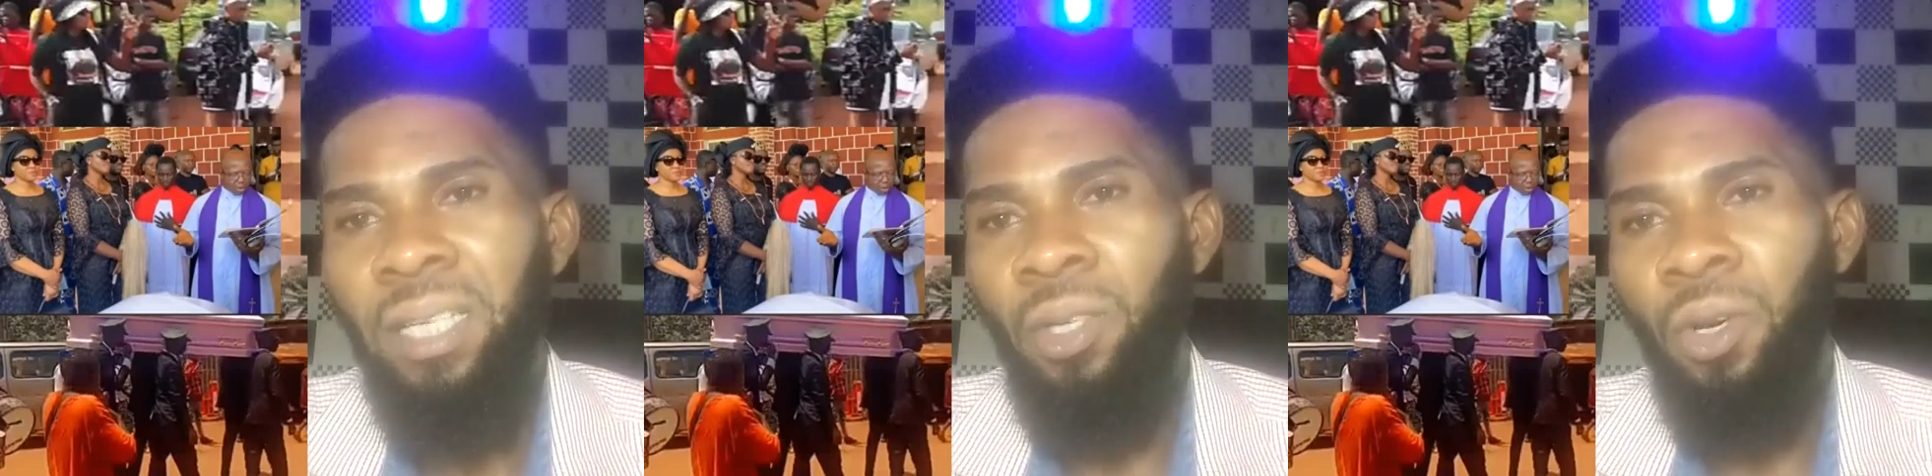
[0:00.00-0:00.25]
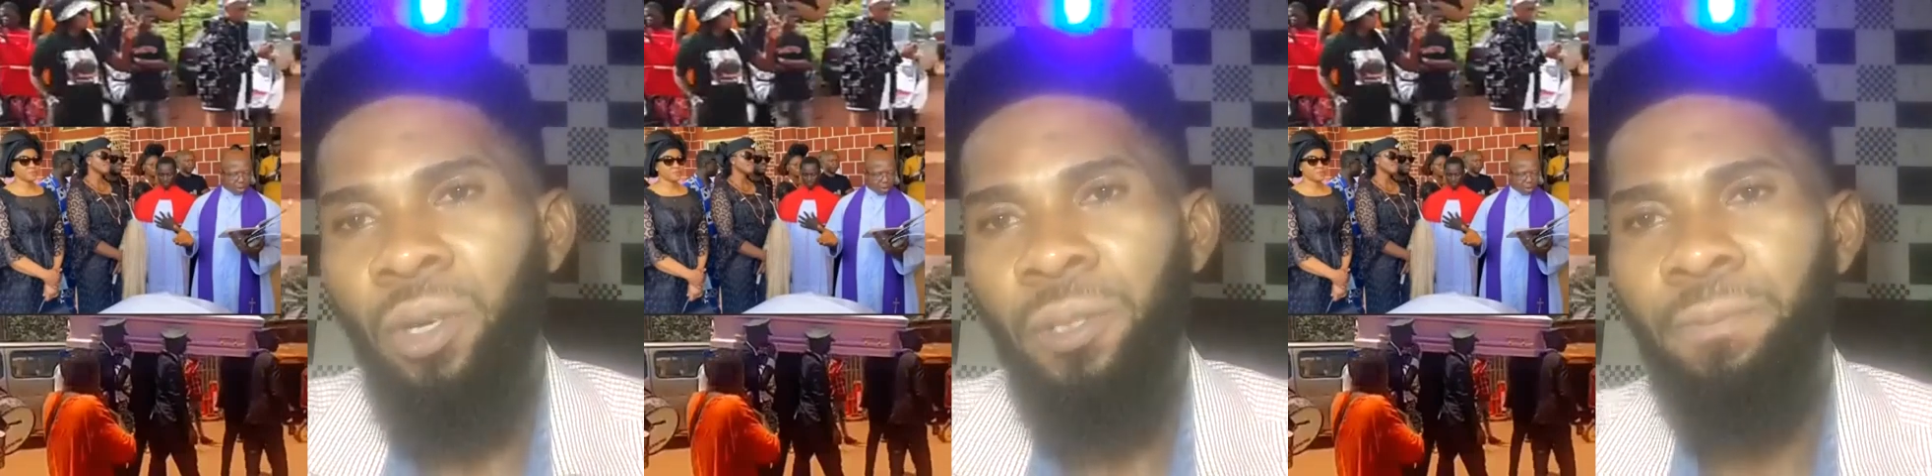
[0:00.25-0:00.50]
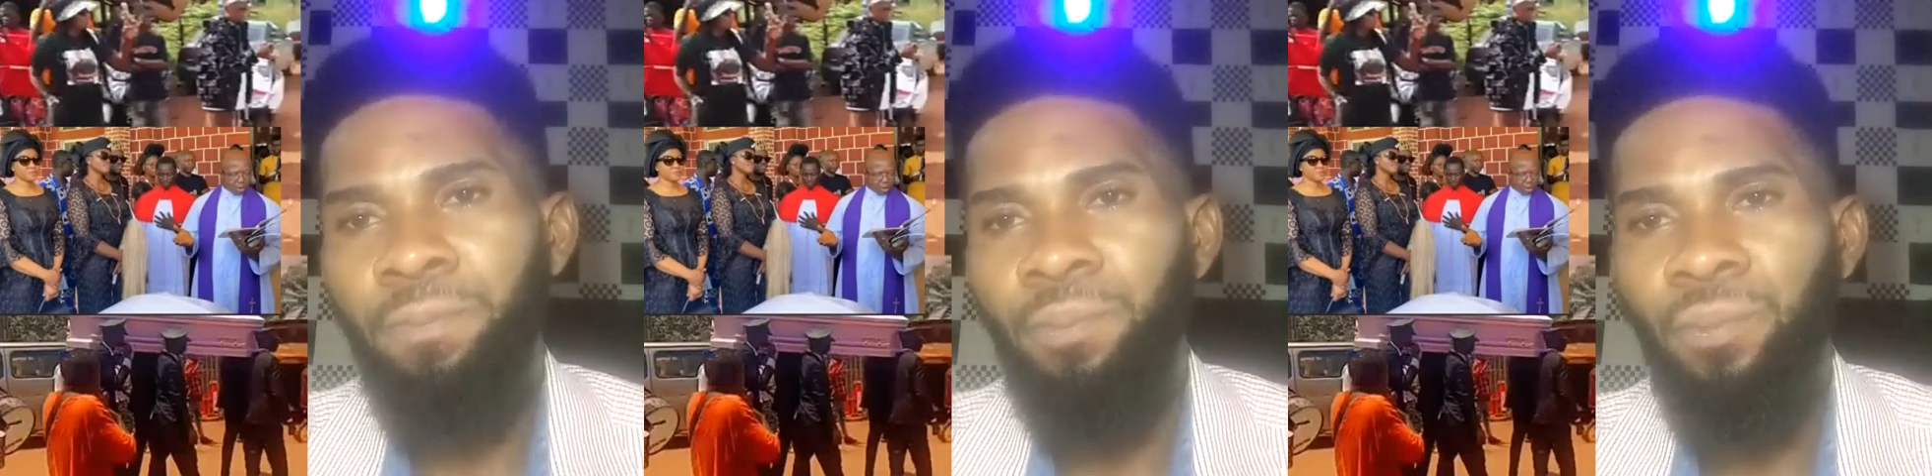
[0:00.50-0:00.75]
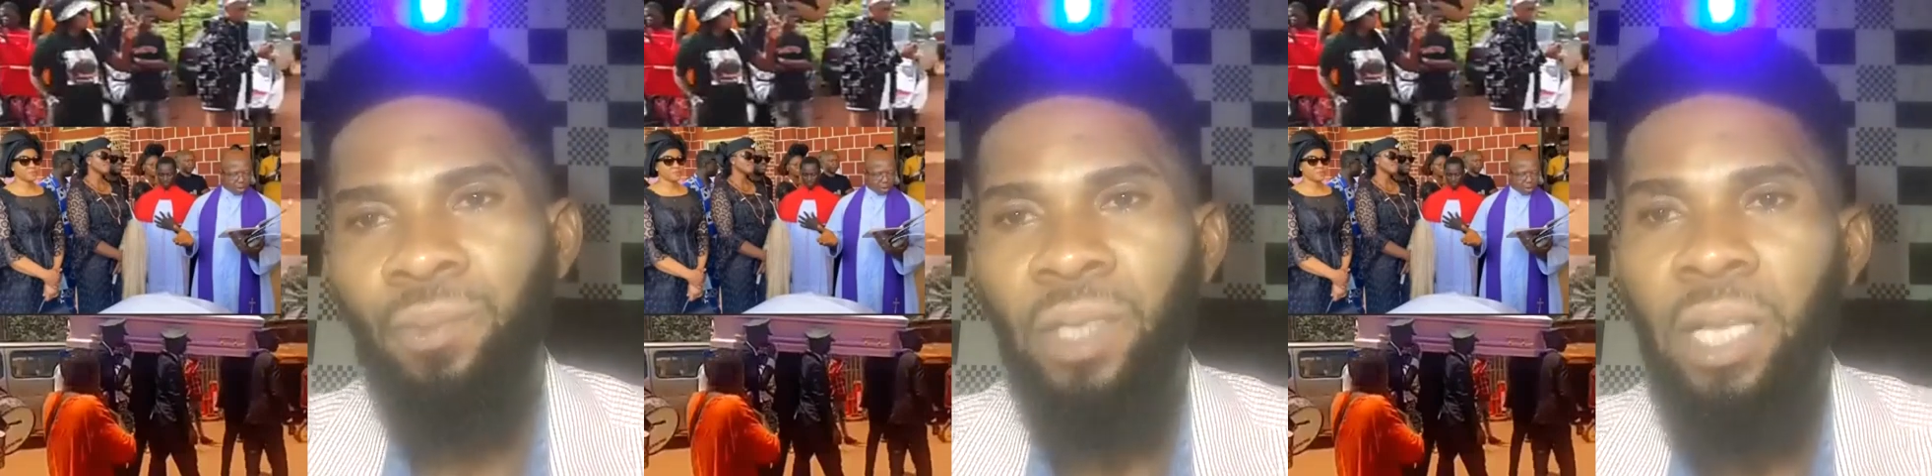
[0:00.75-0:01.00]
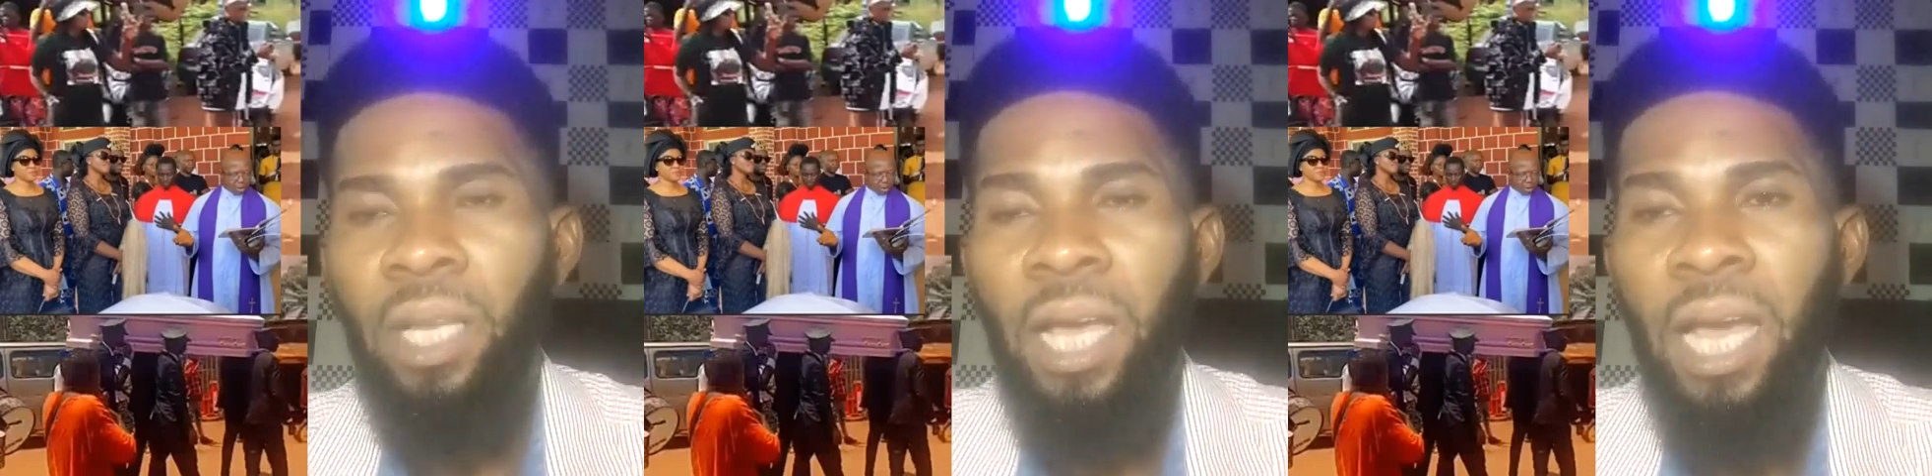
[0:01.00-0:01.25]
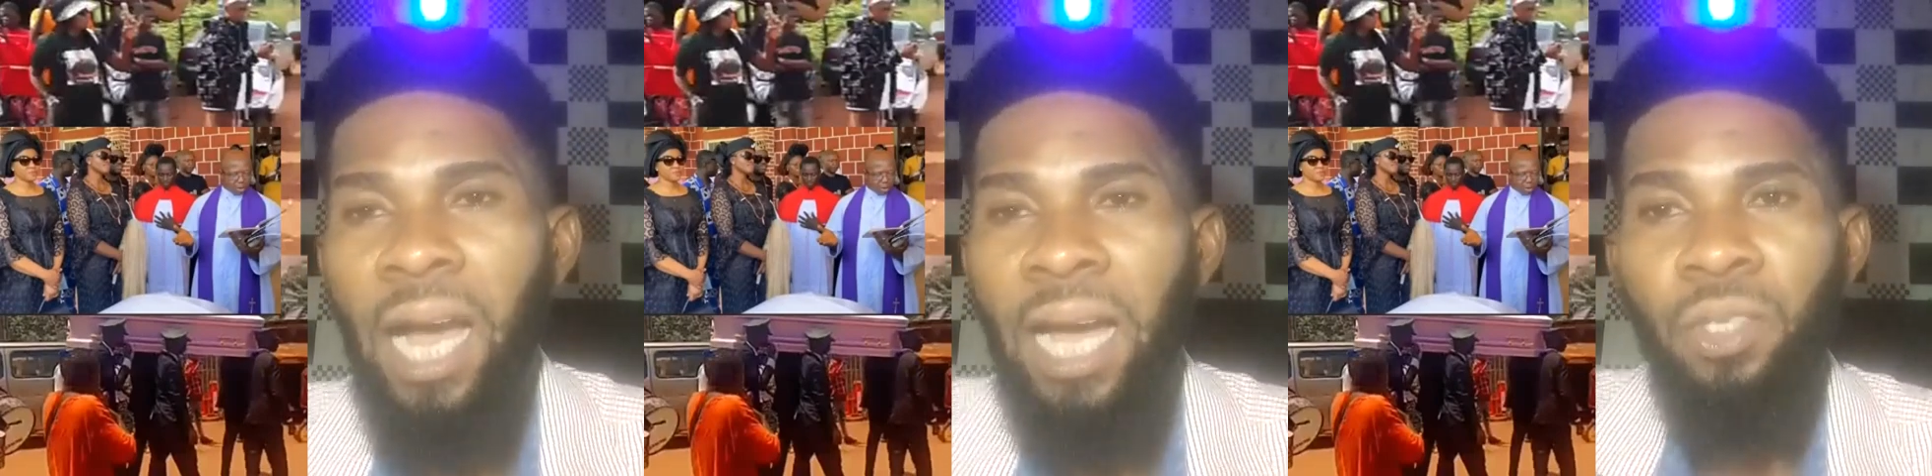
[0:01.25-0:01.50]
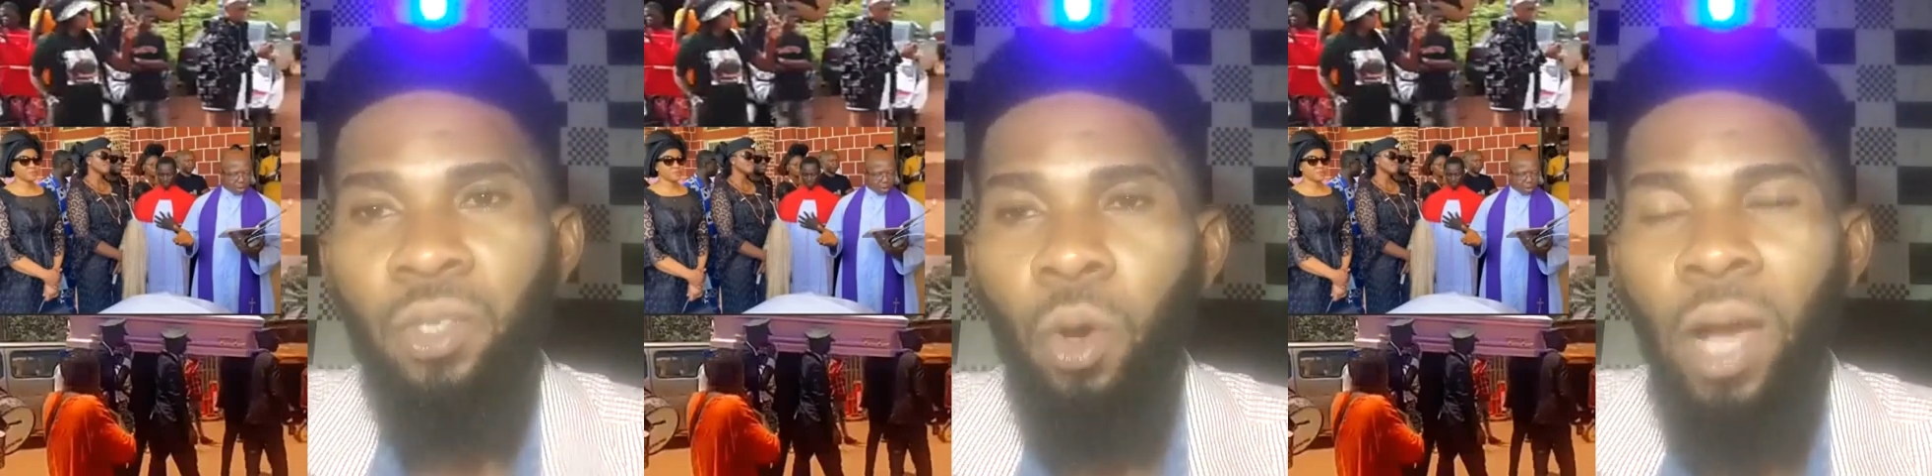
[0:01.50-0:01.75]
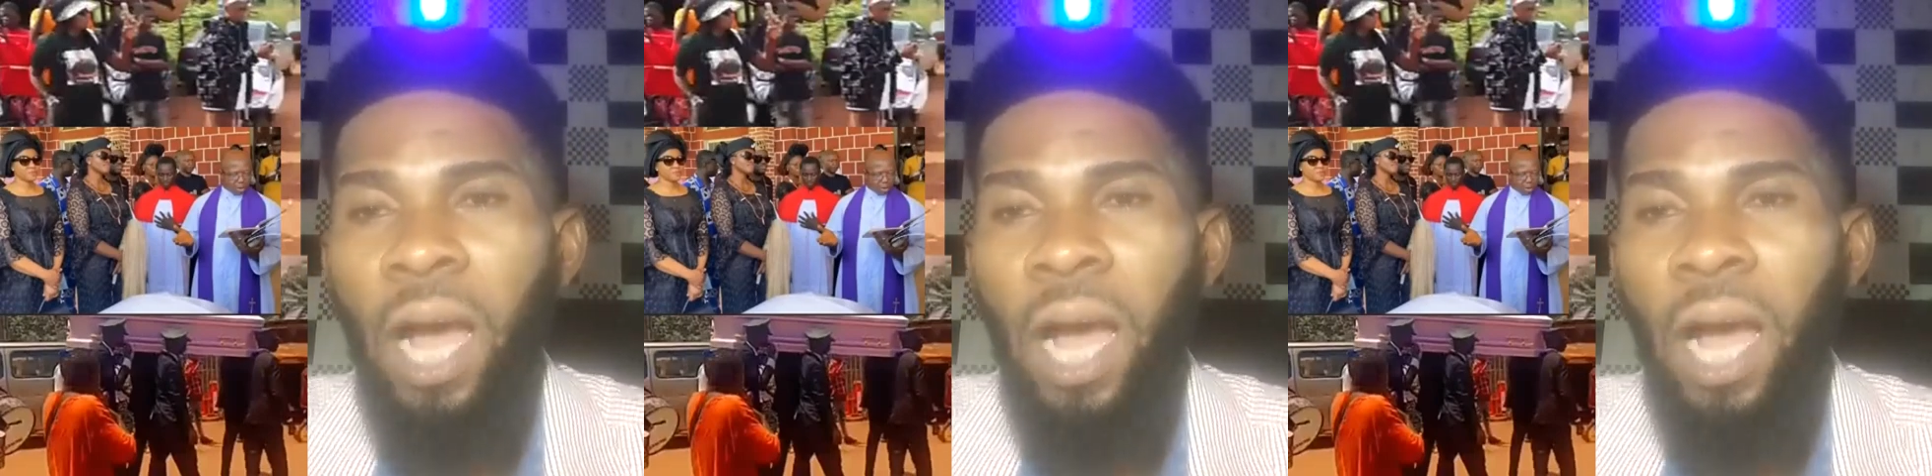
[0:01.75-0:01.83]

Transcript: saw how the son,